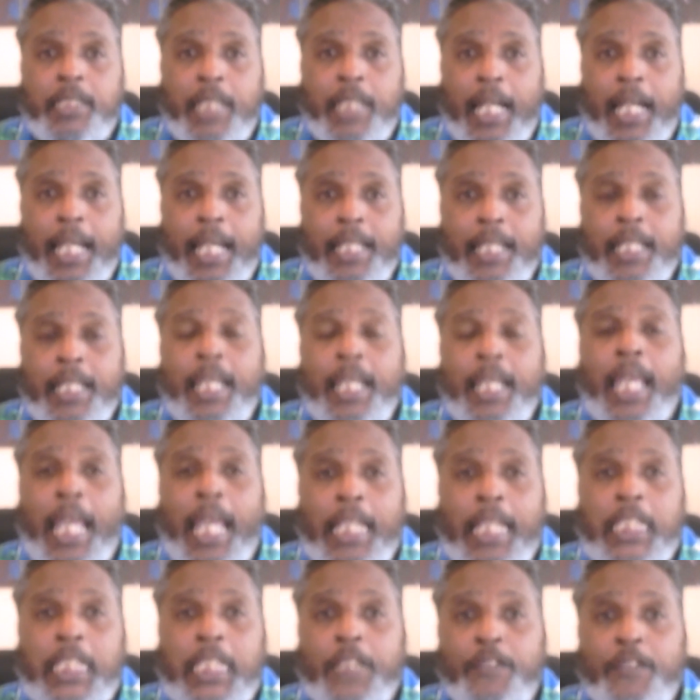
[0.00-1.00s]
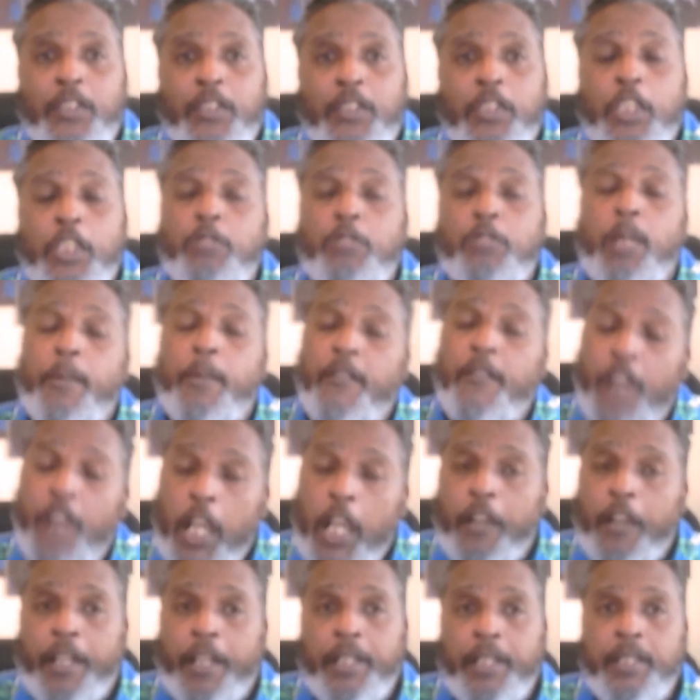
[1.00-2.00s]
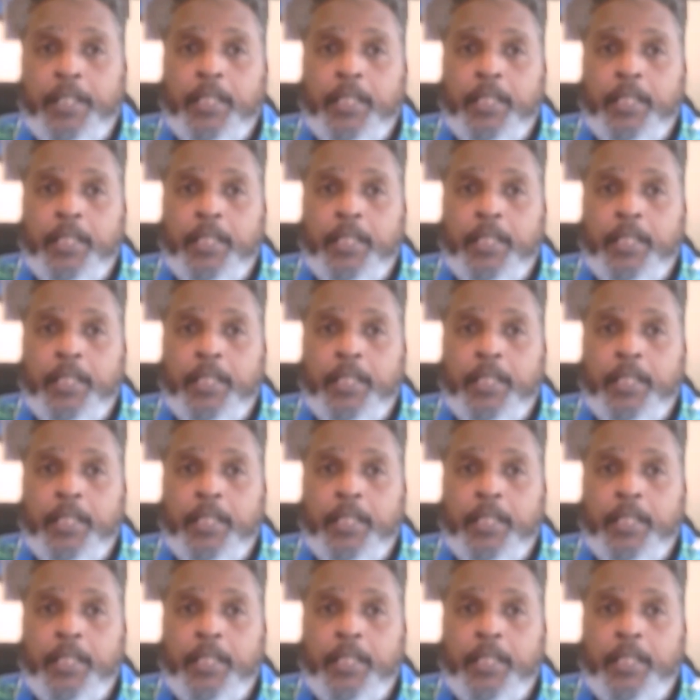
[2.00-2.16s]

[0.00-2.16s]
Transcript: tithe and give it to the tribe of Aaron.